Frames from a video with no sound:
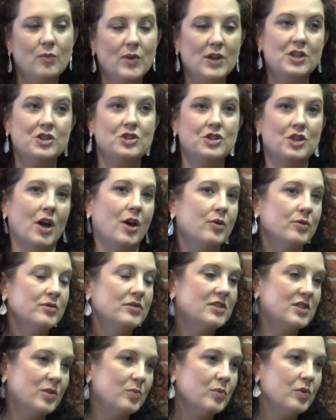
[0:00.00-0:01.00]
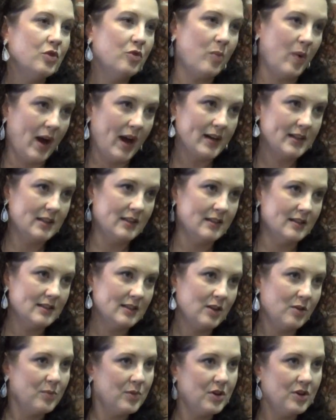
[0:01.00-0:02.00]
We chose to move back to this
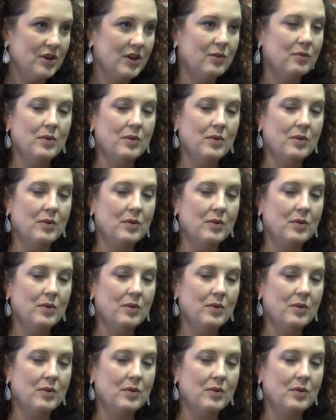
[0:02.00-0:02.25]
community.